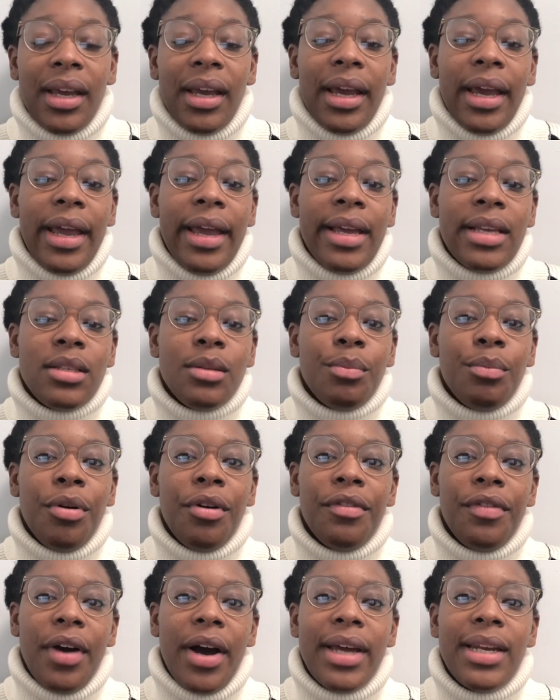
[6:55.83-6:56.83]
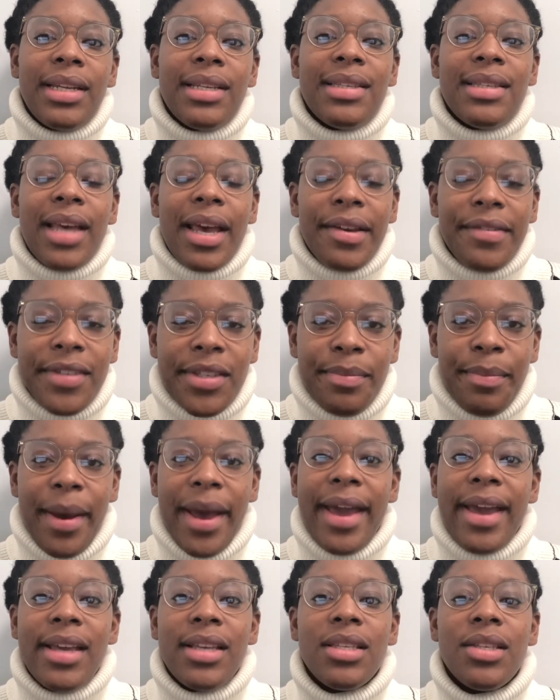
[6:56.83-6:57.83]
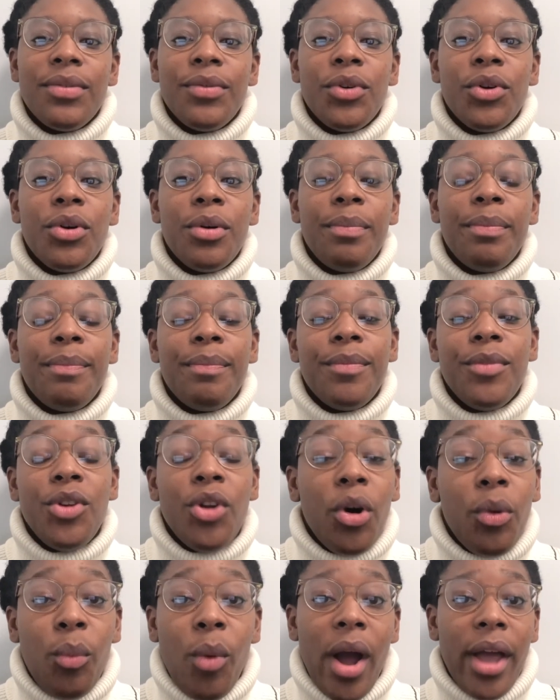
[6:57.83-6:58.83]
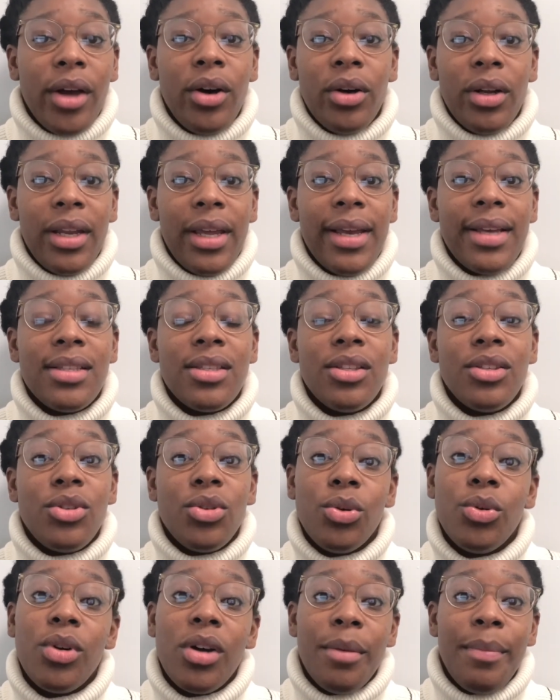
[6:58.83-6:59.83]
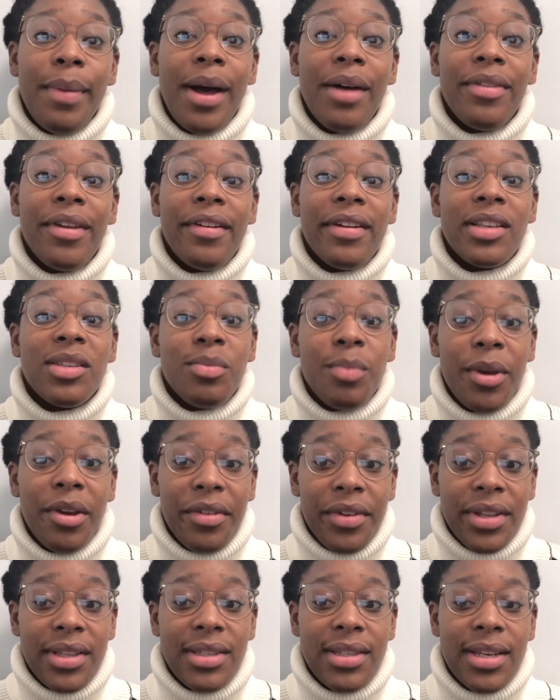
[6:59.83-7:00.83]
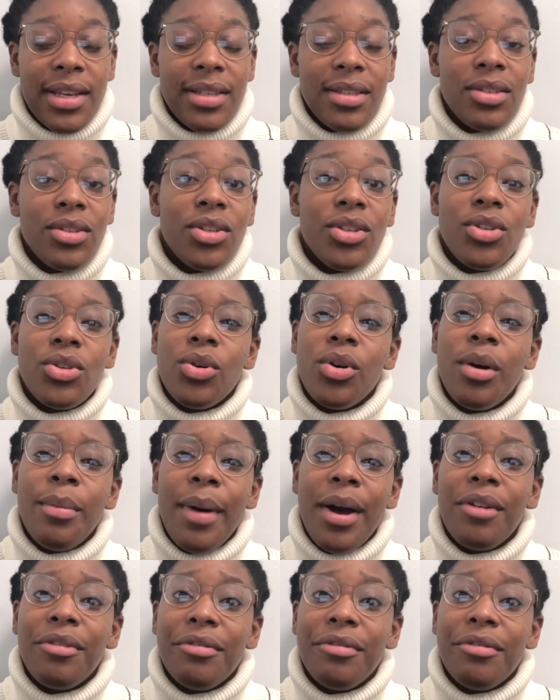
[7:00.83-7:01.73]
is provide a safe space for non-white colleagues to talk about their experiences and to talk about